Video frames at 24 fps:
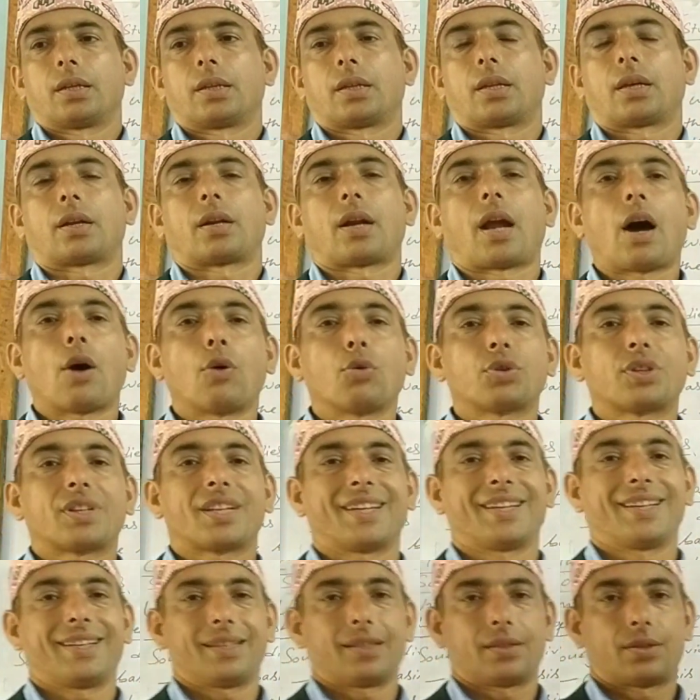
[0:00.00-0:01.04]
the
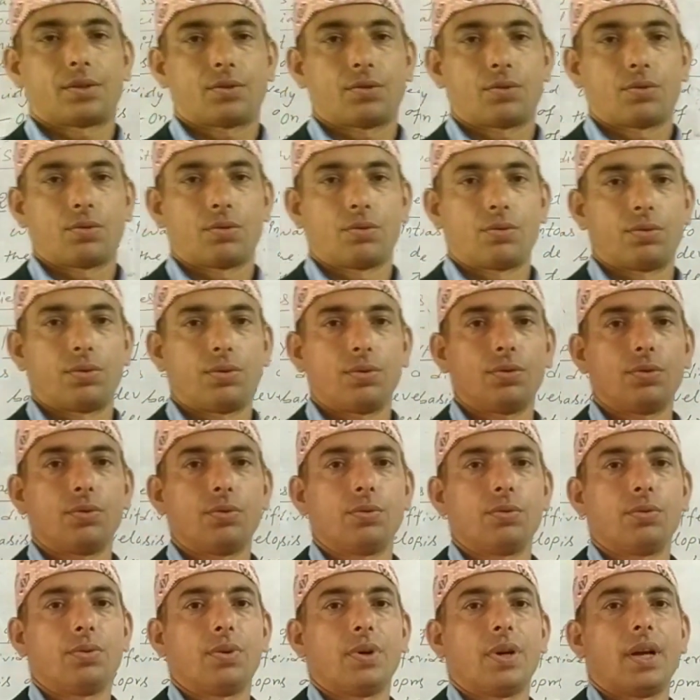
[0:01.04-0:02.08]
Rautis
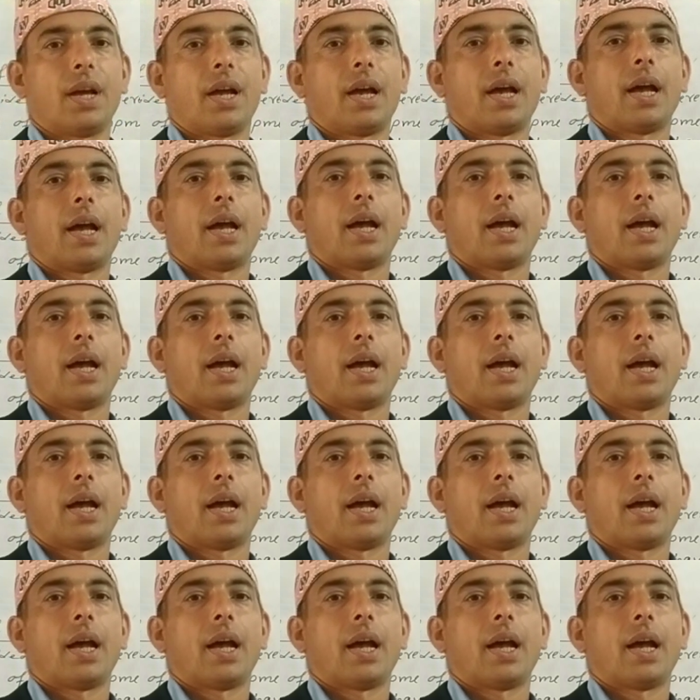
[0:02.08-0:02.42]
who